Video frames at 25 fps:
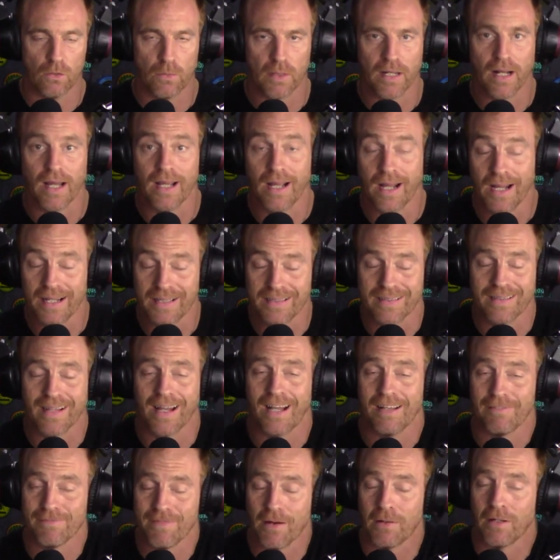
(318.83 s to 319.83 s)
Well,
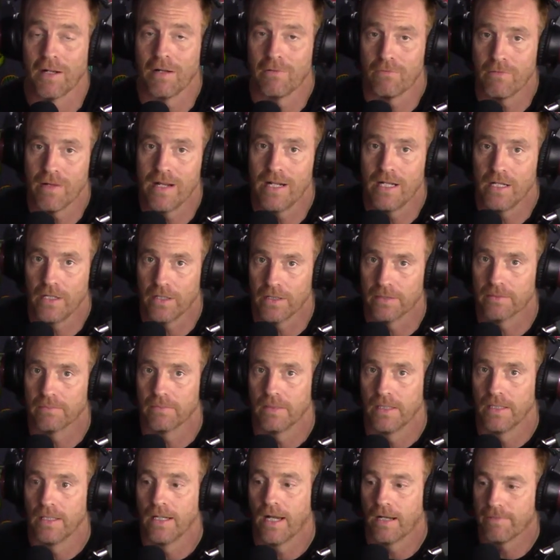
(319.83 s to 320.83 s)
I found it really good.
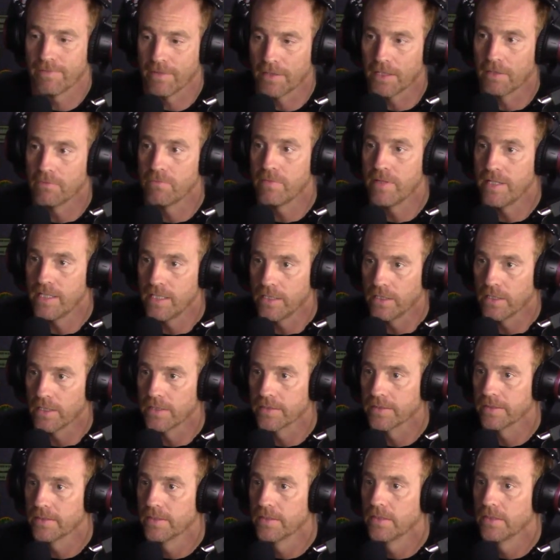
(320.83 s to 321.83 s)
I found it really good.